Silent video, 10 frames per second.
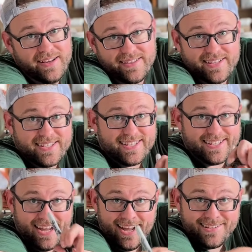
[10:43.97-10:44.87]
This is
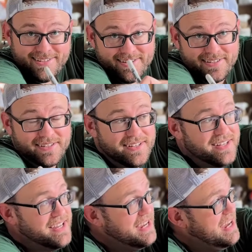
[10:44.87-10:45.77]
not
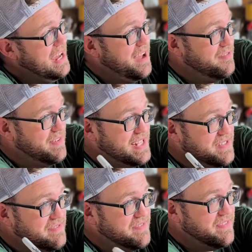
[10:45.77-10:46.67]
a face
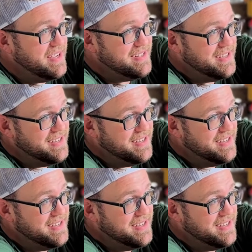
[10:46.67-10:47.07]
of defeat.